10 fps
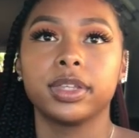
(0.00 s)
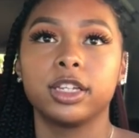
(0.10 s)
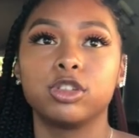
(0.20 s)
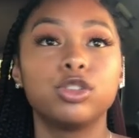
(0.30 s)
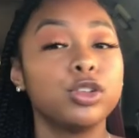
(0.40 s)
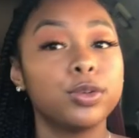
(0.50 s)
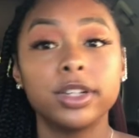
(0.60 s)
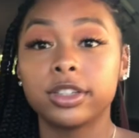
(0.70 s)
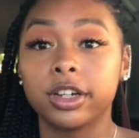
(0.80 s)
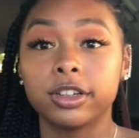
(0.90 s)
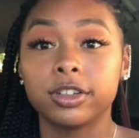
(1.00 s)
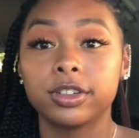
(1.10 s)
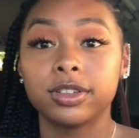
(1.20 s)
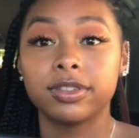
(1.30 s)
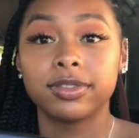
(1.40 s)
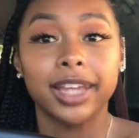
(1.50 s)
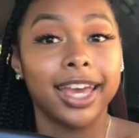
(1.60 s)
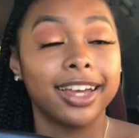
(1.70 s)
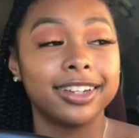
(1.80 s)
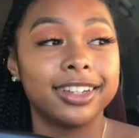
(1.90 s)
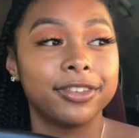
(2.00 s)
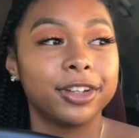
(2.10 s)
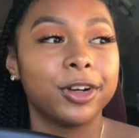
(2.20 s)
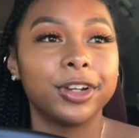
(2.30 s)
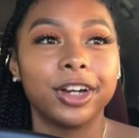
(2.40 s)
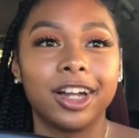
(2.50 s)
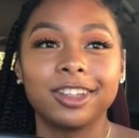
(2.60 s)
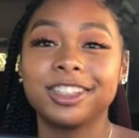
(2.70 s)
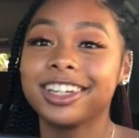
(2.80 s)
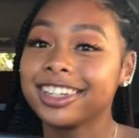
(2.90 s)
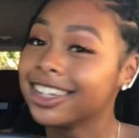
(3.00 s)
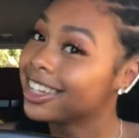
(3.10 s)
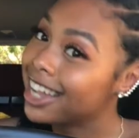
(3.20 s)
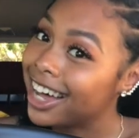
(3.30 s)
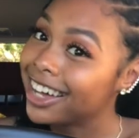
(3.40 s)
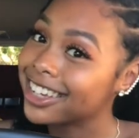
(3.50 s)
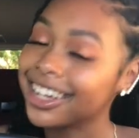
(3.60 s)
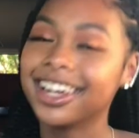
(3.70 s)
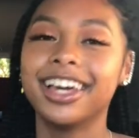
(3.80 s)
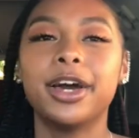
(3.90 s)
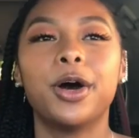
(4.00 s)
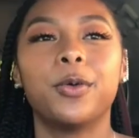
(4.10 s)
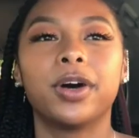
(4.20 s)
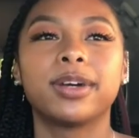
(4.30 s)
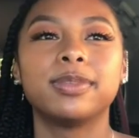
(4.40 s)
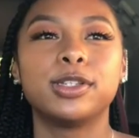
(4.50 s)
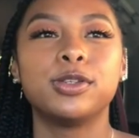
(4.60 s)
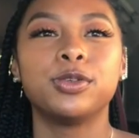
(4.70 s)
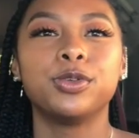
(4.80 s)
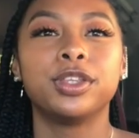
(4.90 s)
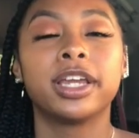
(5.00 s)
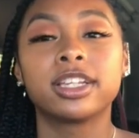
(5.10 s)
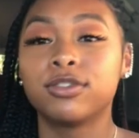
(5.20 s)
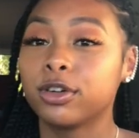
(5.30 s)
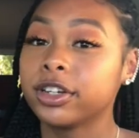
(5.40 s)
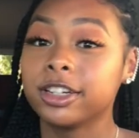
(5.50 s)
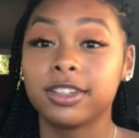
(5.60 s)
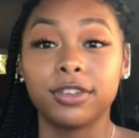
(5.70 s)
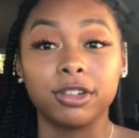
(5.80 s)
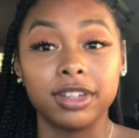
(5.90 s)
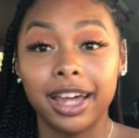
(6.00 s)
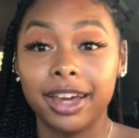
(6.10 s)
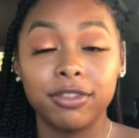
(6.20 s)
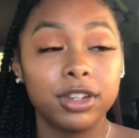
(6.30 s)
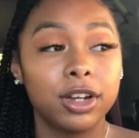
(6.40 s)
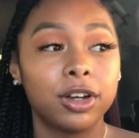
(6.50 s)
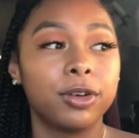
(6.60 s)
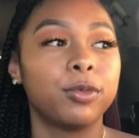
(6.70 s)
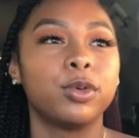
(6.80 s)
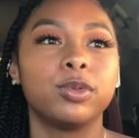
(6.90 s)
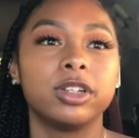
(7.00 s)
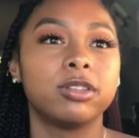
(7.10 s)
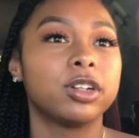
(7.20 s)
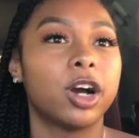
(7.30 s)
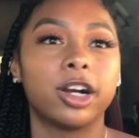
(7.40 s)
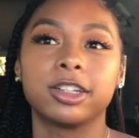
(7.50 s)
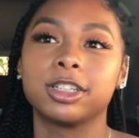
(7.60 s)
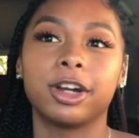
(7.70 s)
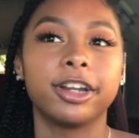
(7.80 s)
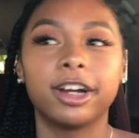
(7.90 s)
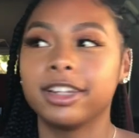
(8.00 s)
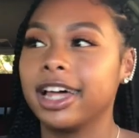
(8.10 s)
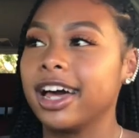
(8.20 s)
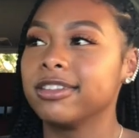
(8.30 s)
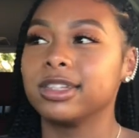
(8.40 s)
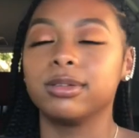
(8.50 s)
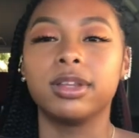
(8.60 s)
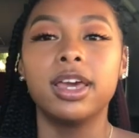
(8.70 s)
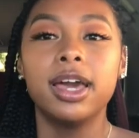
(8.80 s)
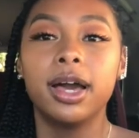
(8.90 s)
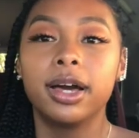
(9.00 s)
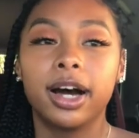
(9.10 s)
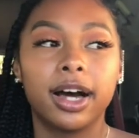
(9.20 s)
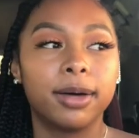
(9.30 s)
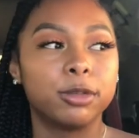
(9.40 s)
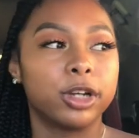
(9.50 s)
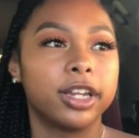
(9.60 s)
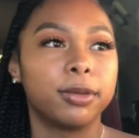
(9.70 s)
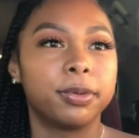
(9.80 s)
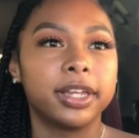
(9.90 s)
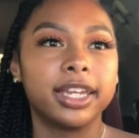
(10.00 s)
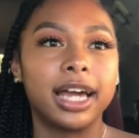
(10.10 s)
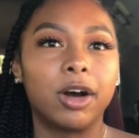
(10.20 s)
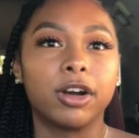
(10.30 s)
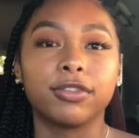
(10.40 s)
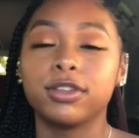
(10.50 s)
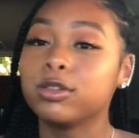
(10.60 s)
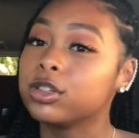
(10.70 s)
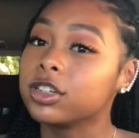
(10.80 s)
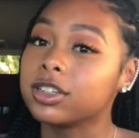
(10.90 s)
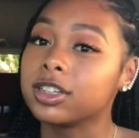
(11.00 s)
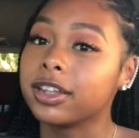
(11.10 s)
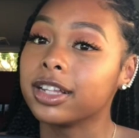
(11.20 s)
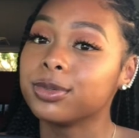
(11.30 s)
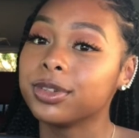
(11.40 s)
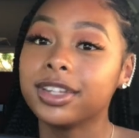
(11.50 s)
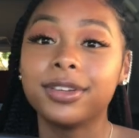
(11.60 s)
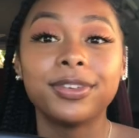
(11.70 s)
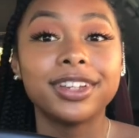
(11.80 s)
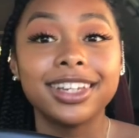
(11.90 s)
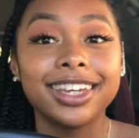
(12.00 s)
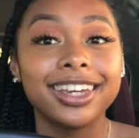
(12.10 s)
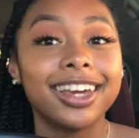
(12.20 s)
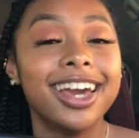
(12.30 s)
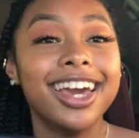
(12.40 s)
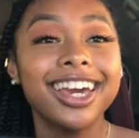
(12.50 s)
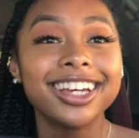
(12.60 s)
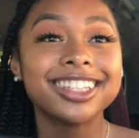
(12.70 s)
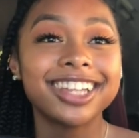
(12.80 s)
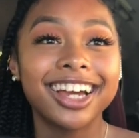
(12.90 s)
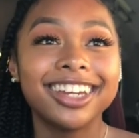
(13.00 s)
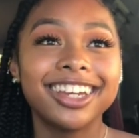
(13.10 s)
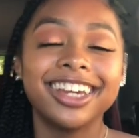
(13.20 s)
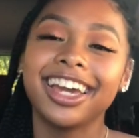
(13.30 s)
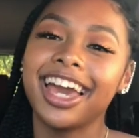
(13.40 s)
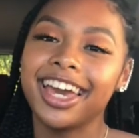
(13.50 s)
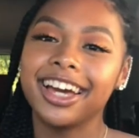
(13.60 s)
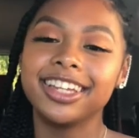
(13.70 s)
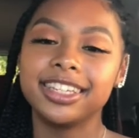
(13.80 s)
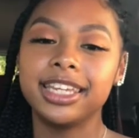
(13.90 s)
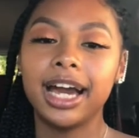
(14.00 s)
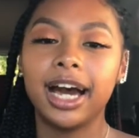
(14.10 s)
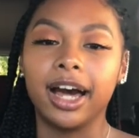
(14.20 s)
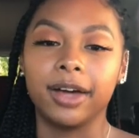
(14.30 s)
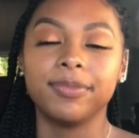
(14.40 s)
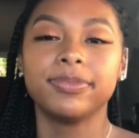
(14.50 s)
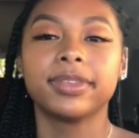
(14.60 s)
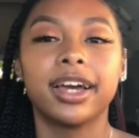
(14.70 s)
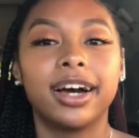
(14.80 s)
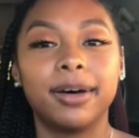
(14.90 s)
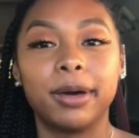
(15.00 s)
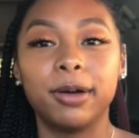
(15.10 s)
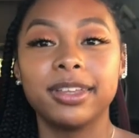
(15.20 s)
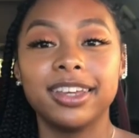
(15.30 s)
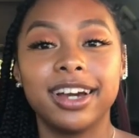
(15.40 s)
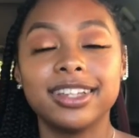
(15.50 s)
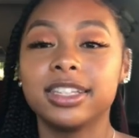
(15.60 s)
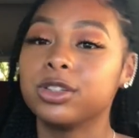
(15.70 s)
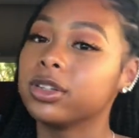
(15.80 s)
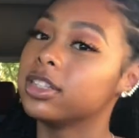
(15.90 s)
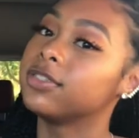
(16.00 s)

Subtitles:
just do your research. And if you're going to college, good luck. Welcome to the next 4 years of your life, you know, when we are starting our lives and trying to plan out our future. So that's really, really exciting. And yeah, I hope that you guys enjoyed this